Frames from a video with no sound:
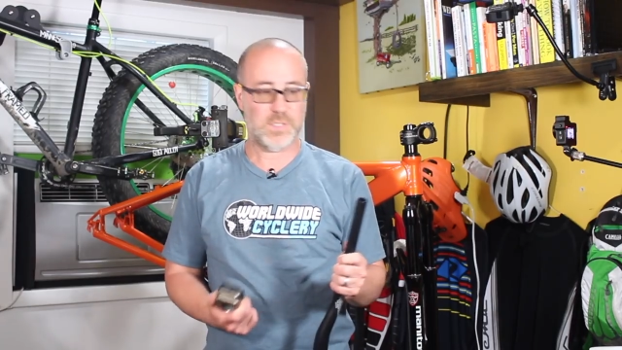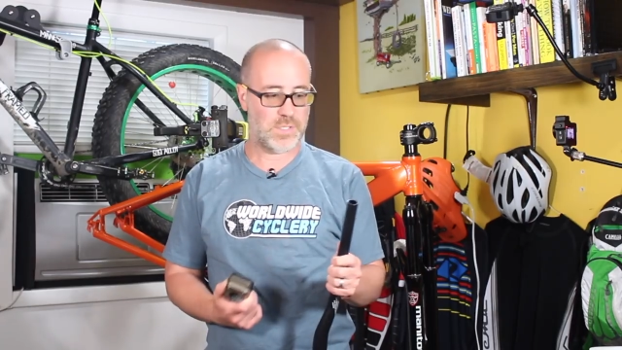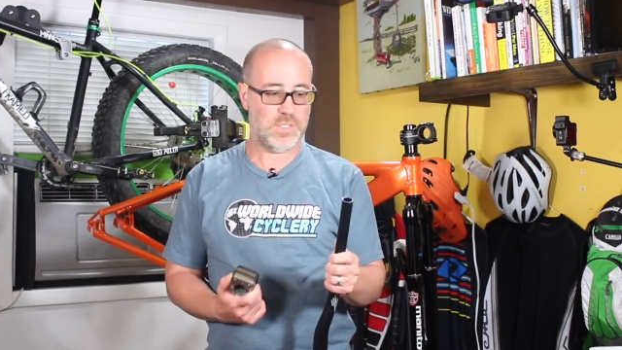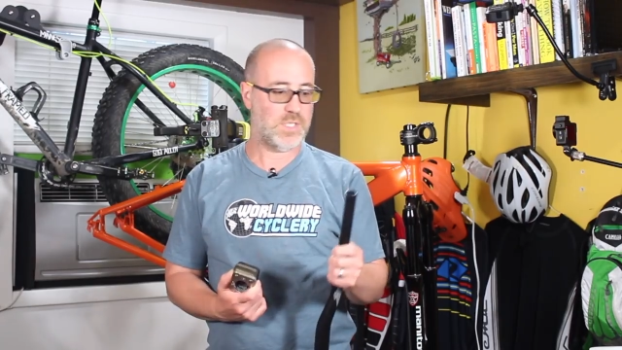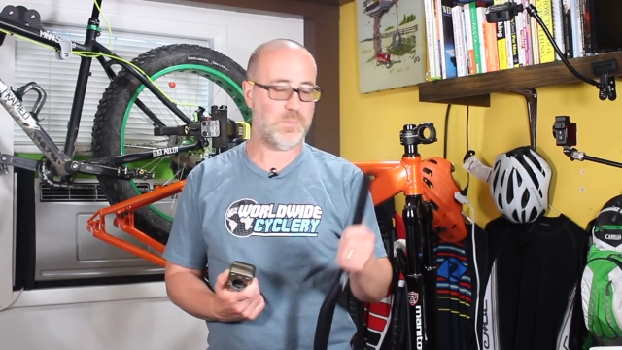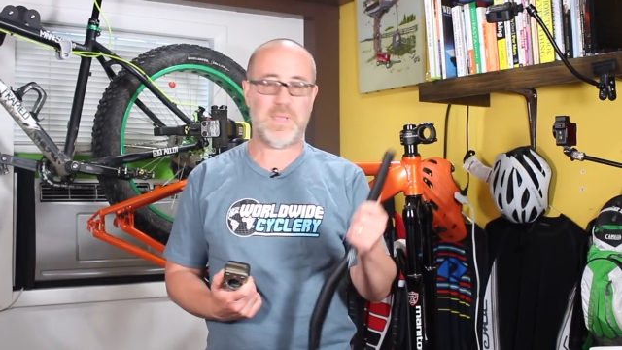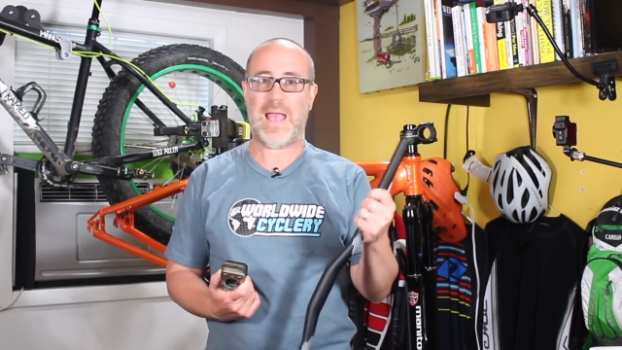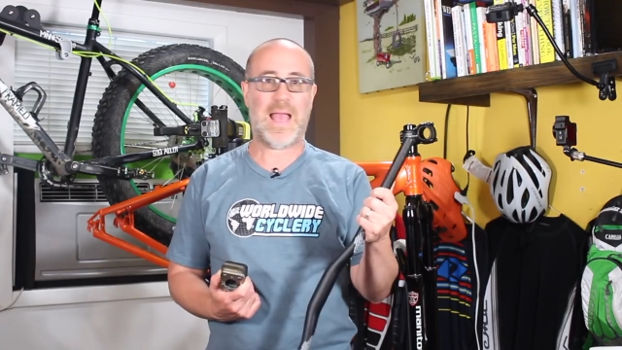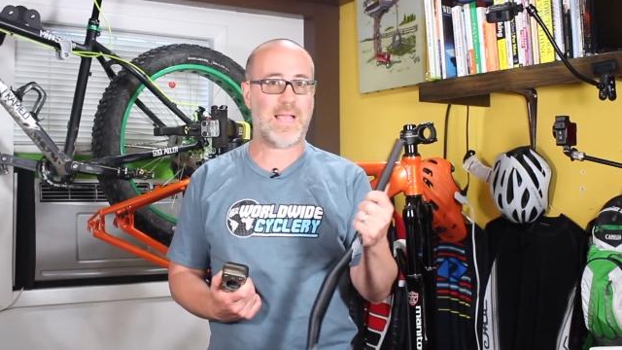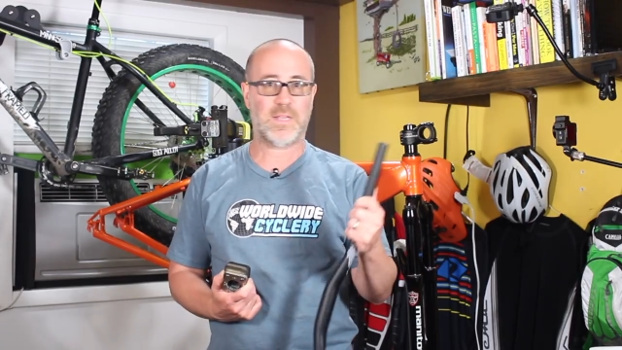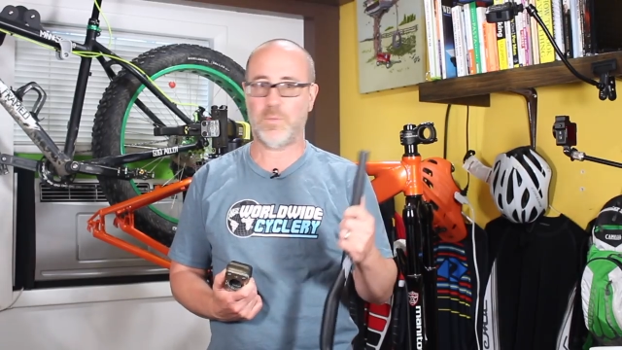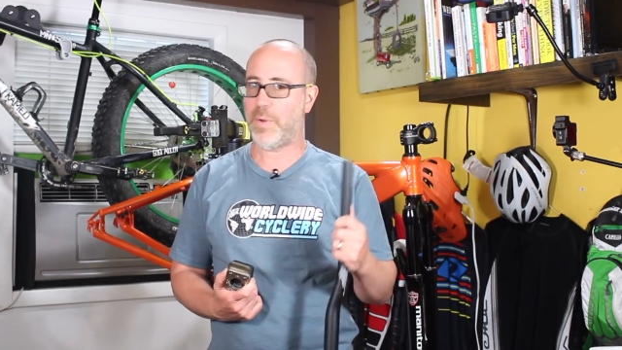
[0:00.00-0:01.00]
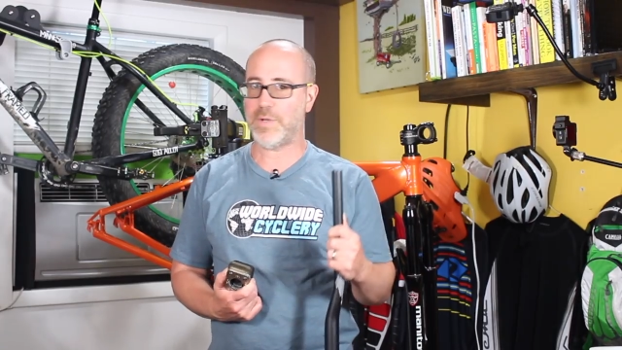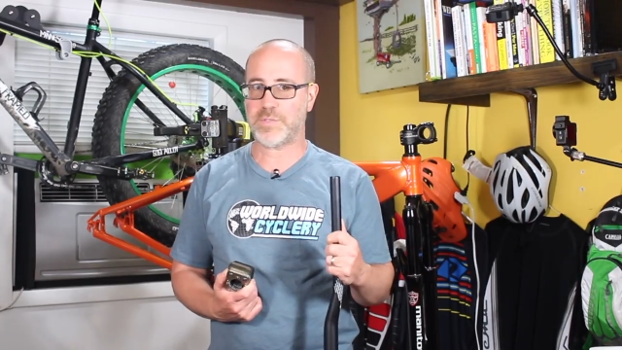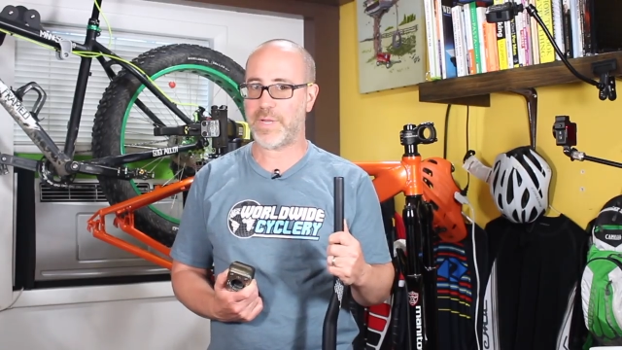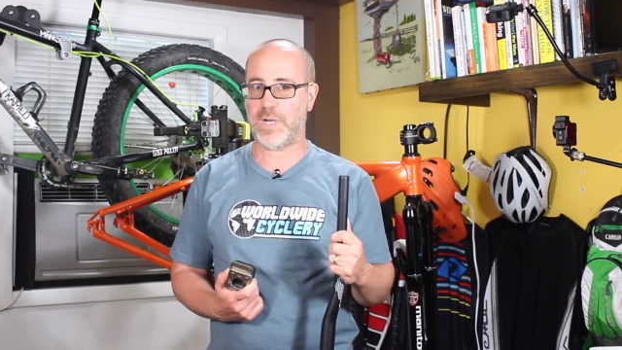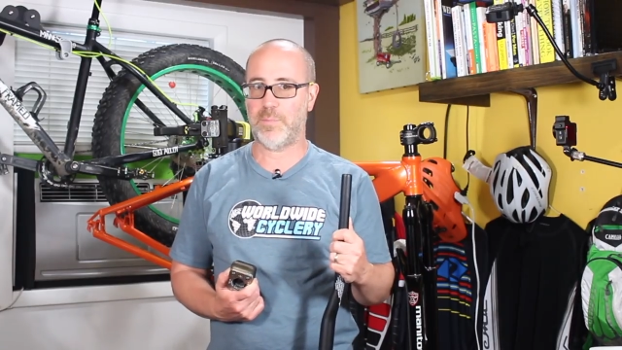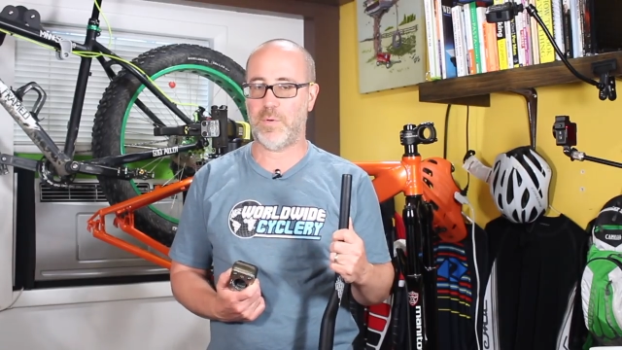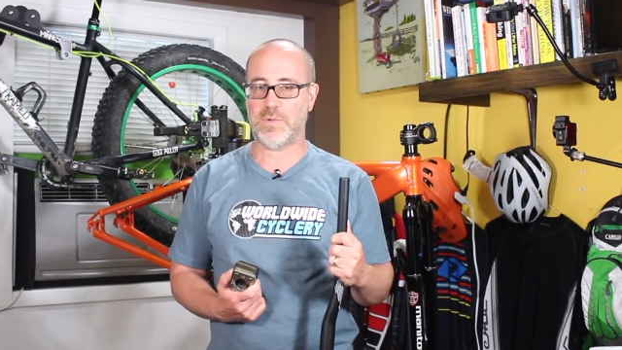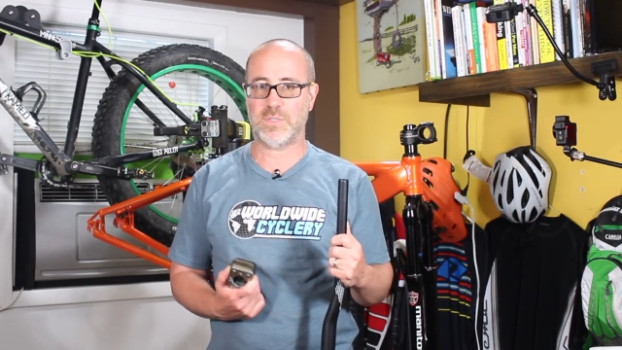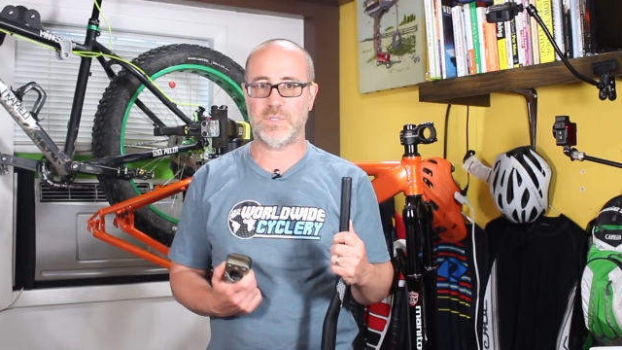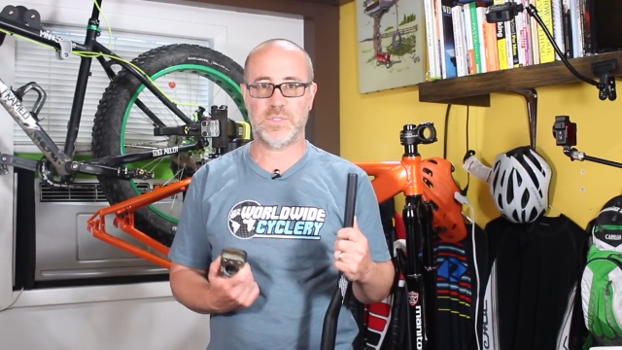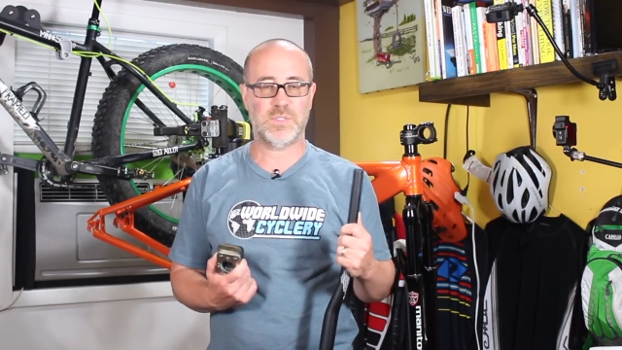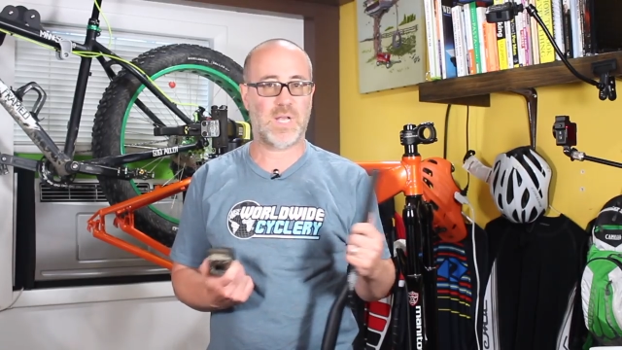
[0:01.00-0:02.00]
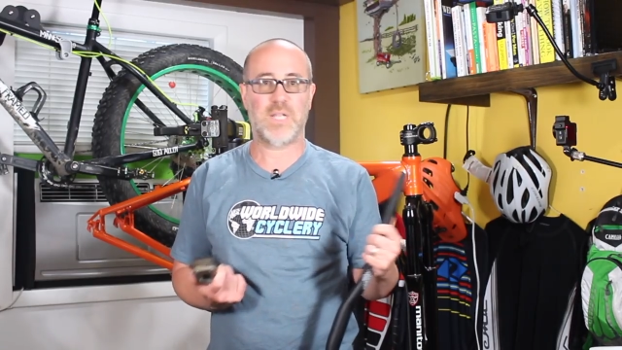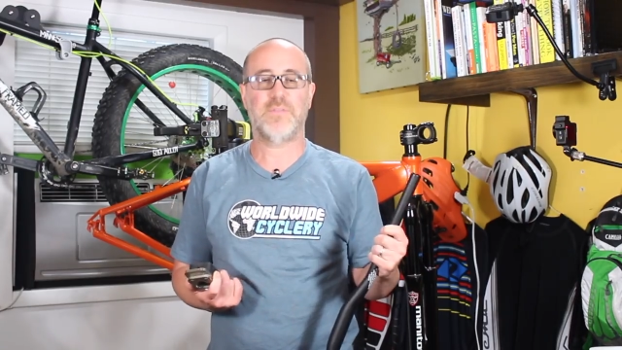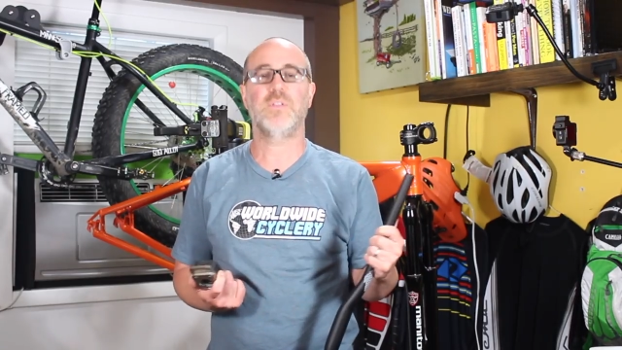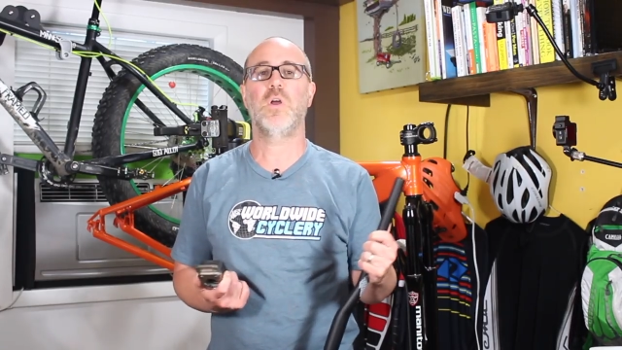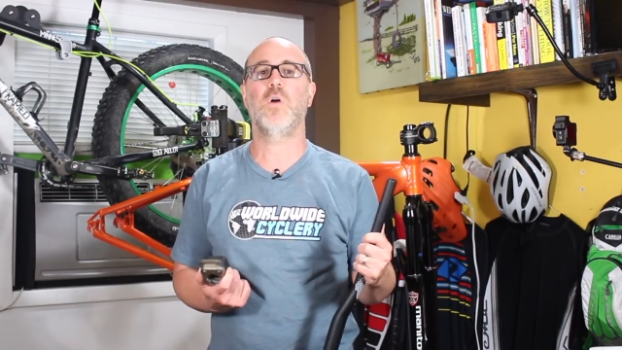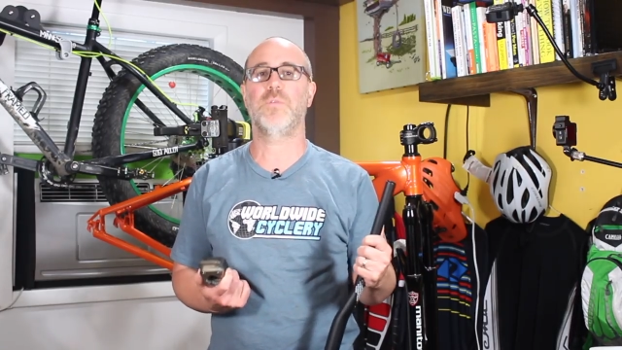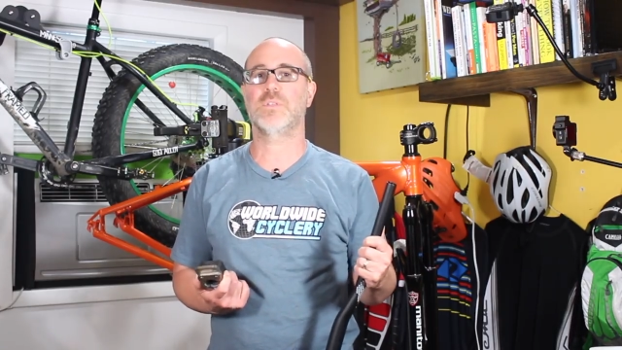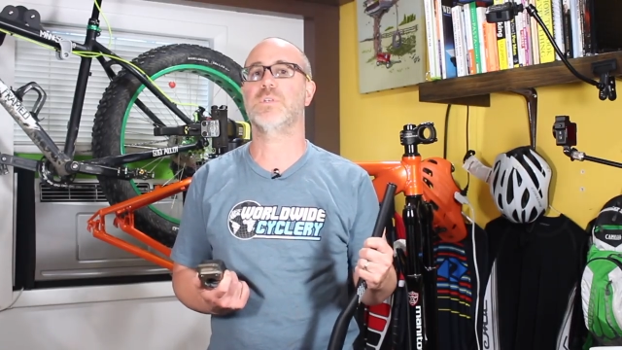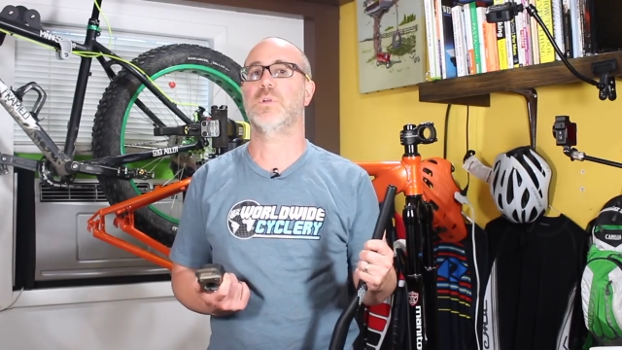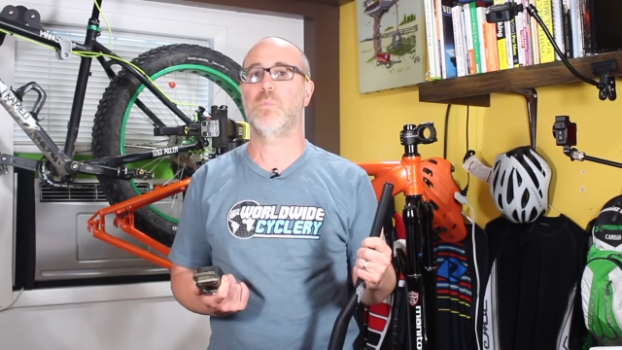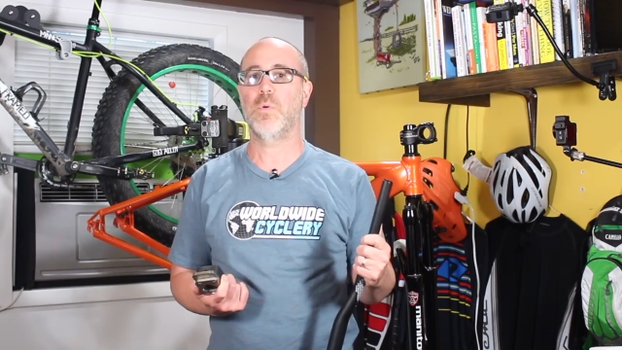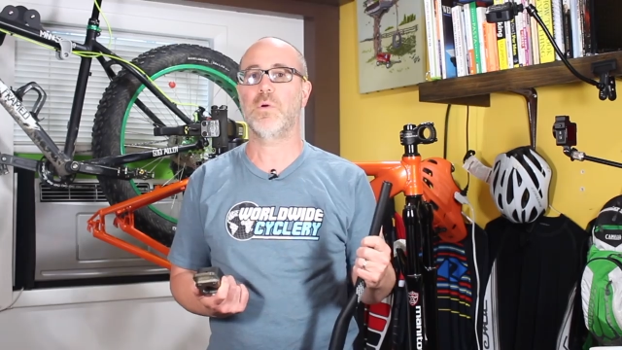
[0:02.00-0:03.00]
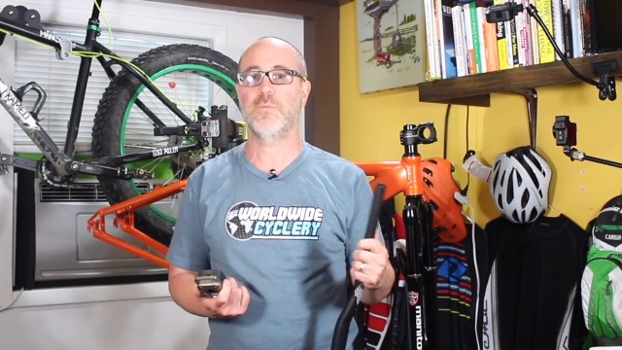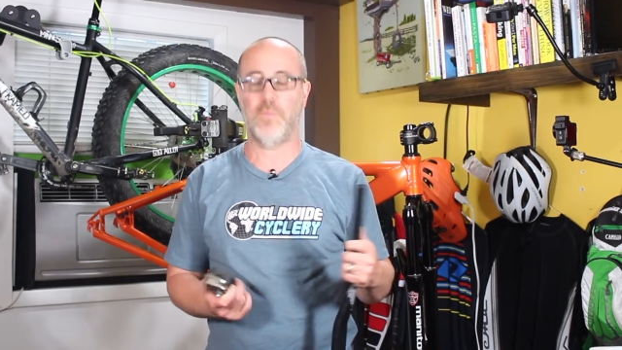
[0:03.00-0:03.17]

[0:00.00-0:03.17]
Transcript: You shouldn't just be hacking away at your handlebars and not even know if it's gonna work